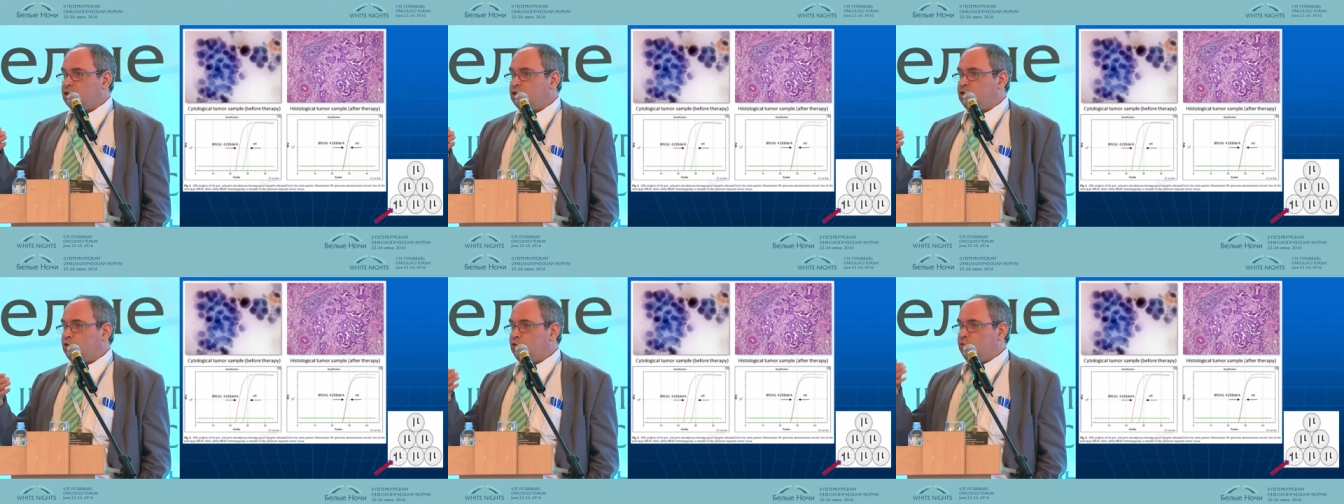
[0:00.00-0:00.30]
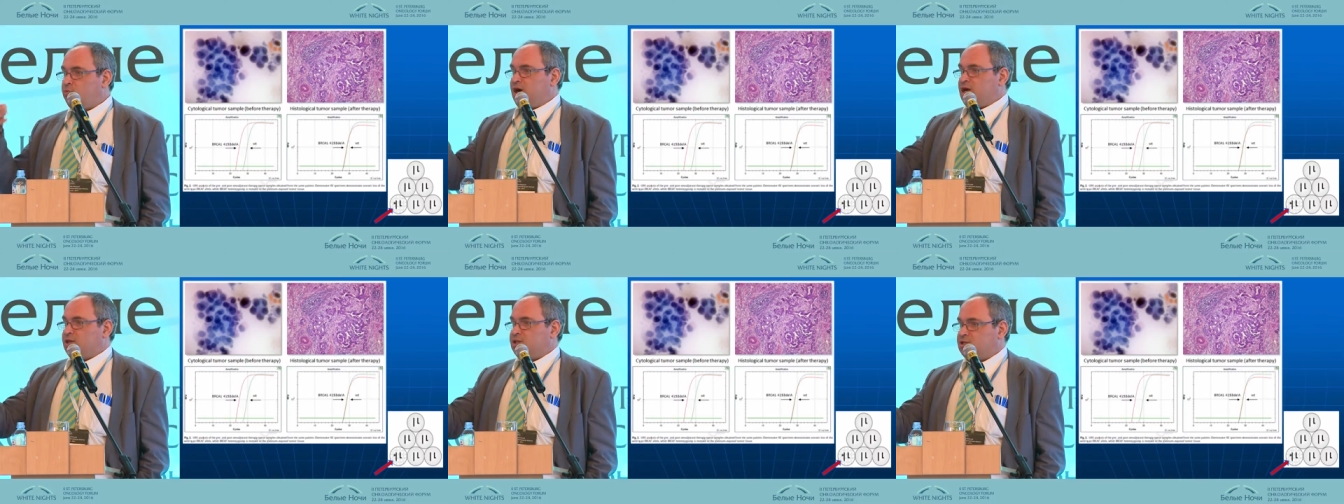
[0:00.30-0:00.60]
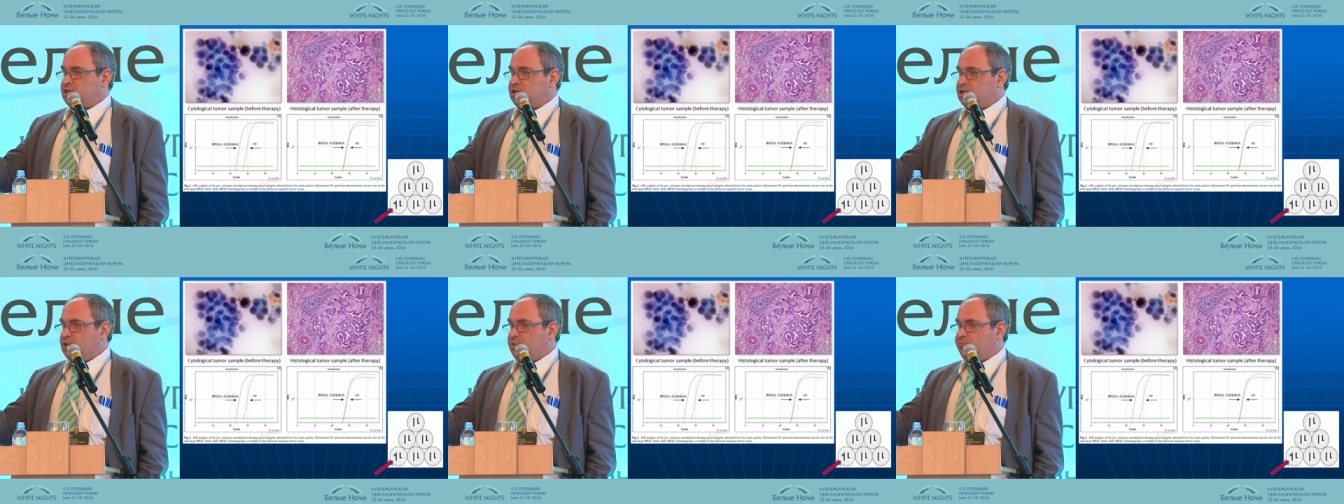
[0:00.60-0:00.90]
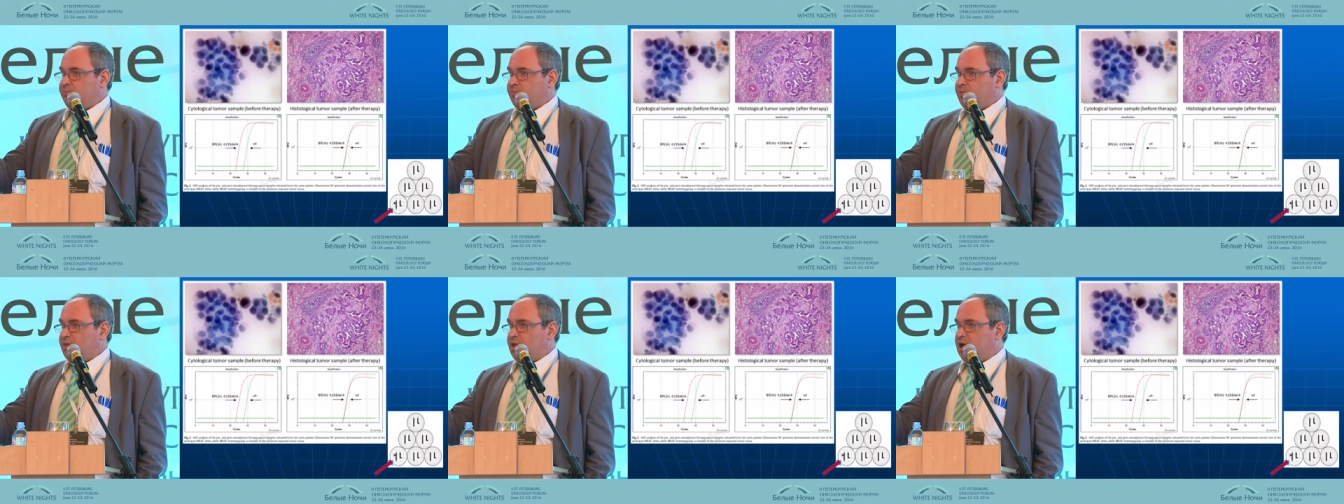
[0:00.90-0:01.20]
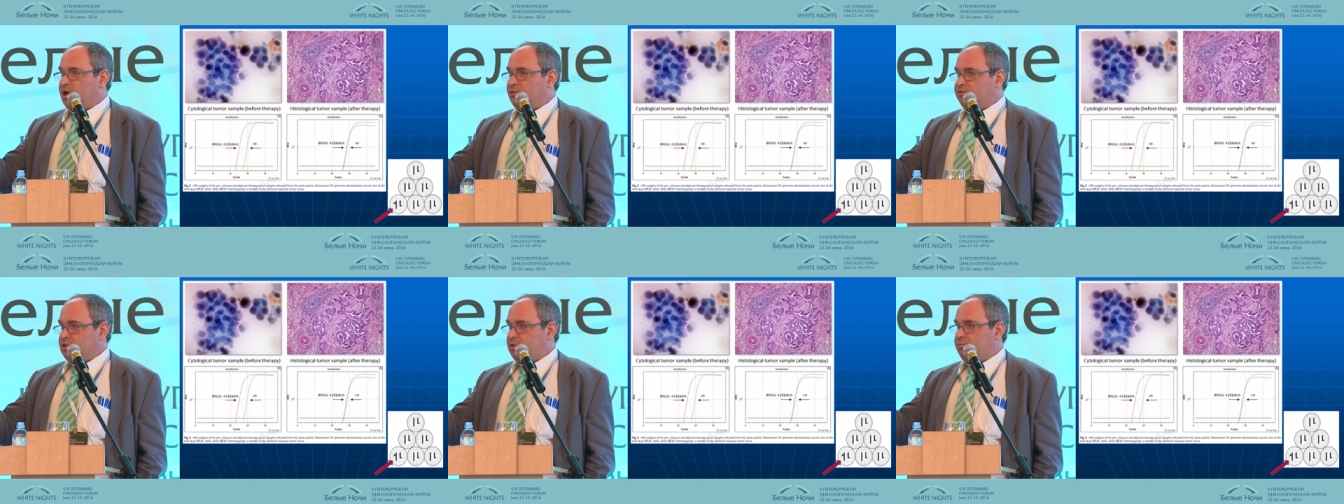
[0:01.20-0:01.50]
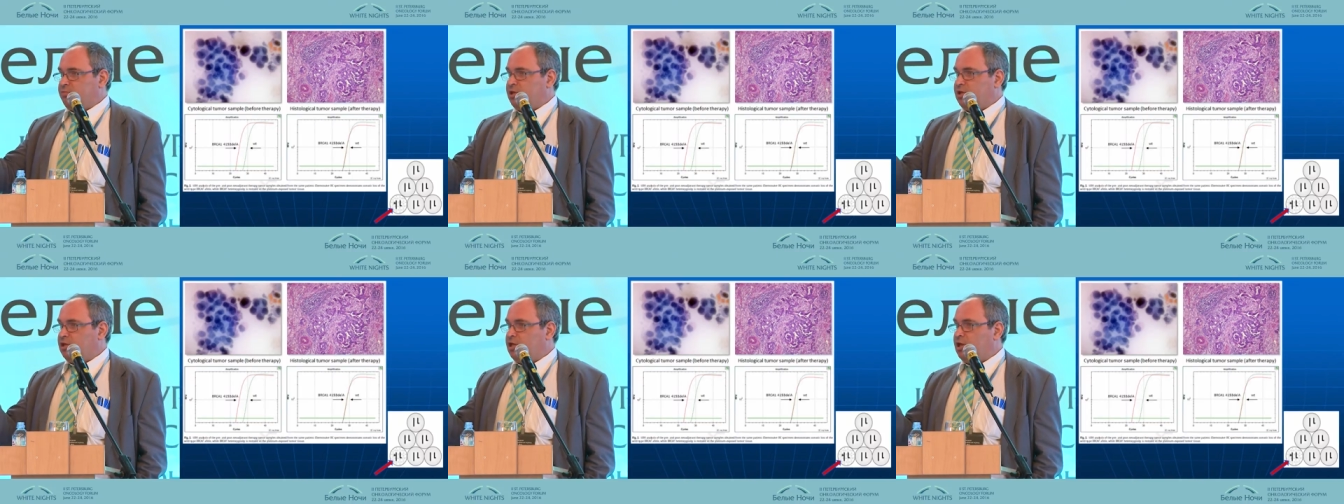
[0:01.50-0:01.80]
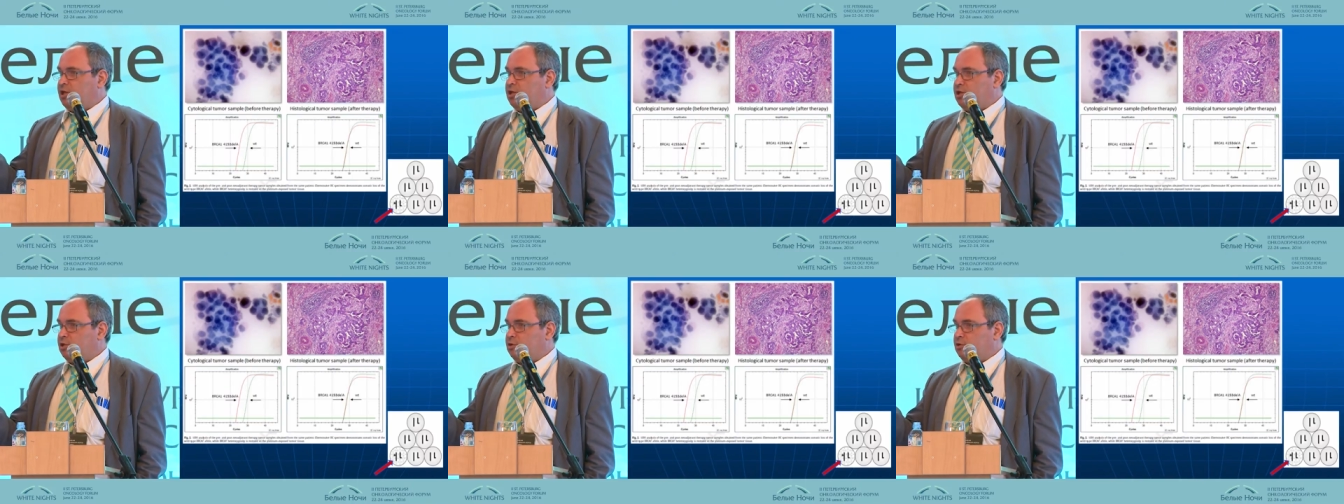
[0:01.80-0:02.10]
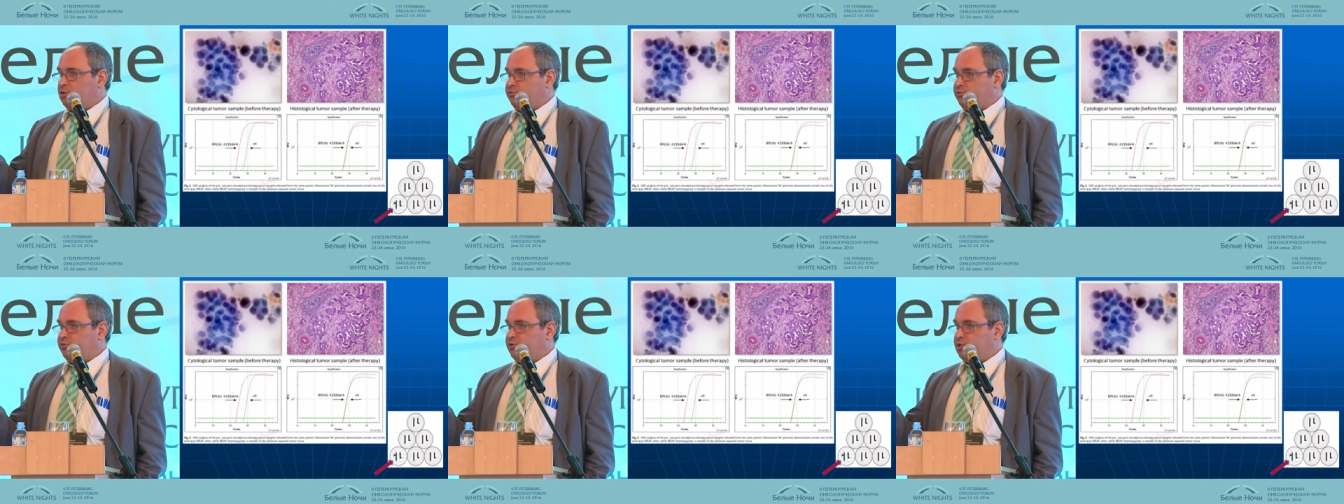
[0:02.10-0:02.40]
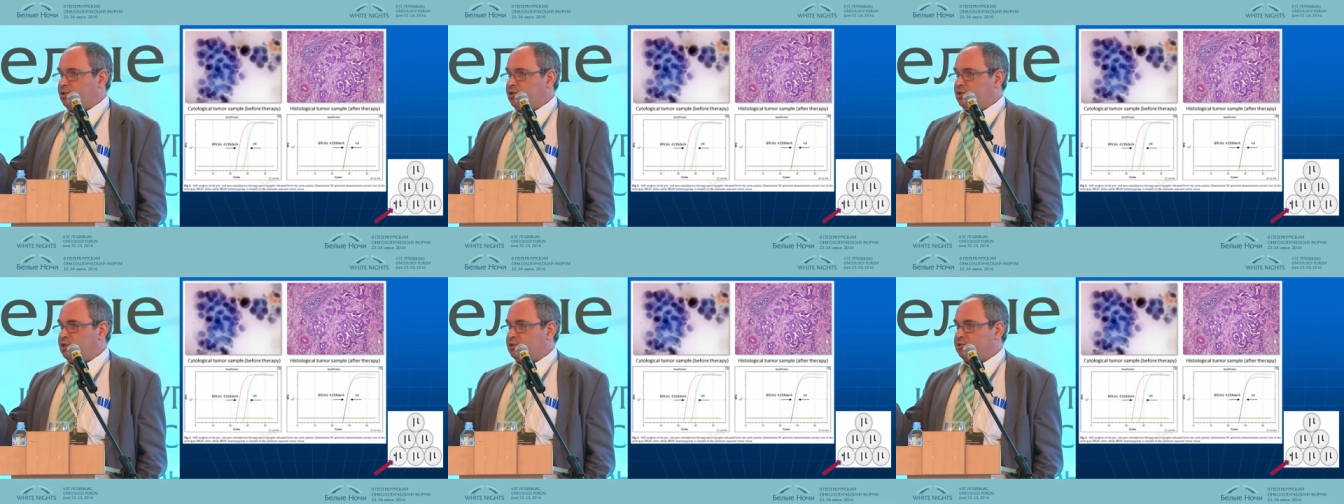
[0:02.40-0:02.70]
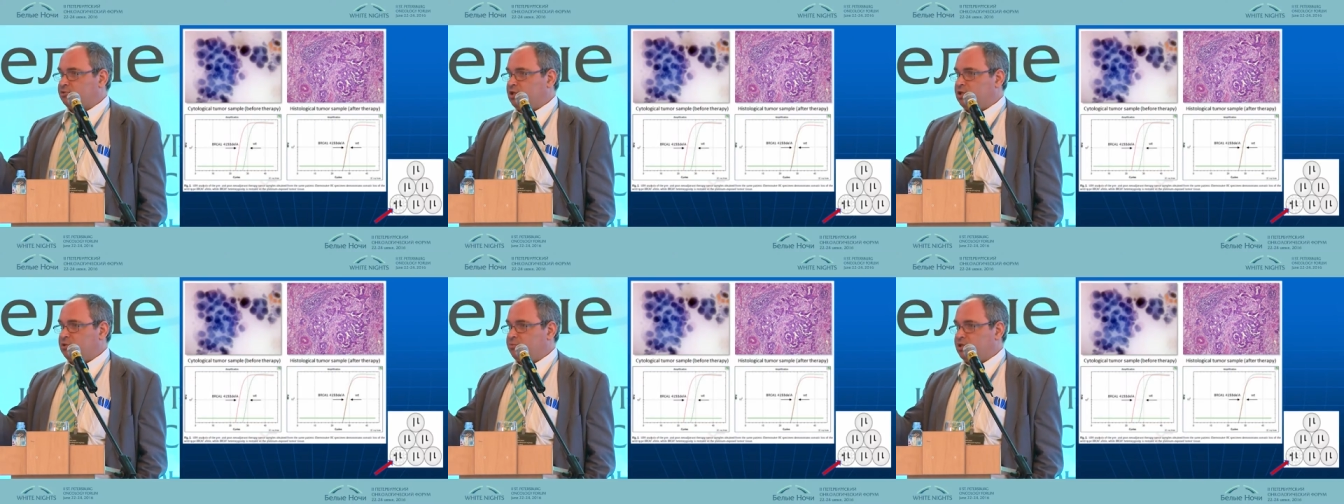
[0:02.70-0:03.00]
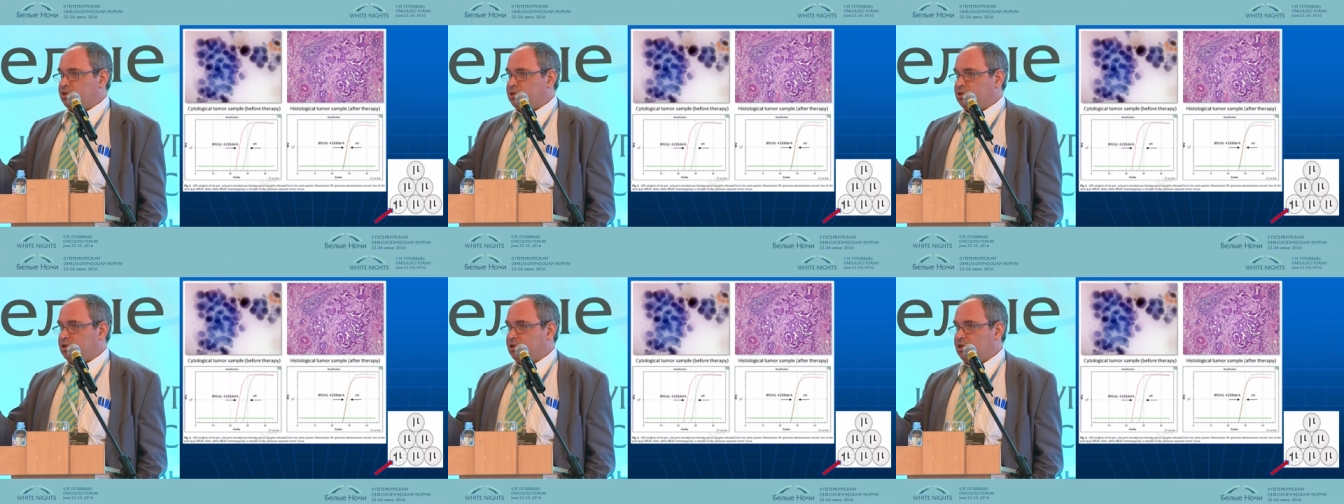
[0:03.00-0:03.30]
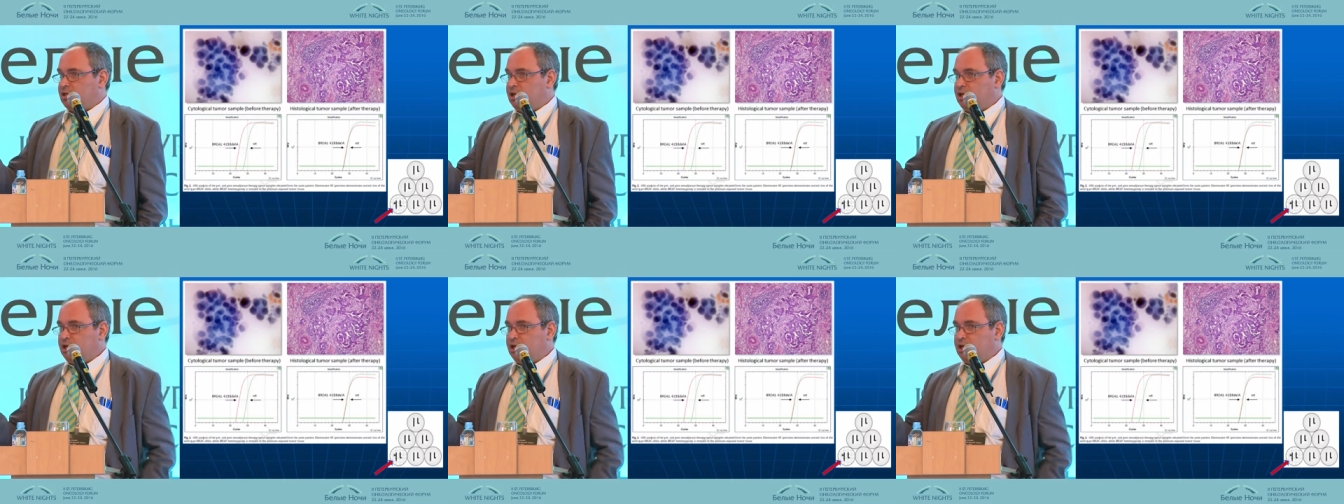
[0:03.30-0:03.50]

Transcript: two months after beginning of treatment,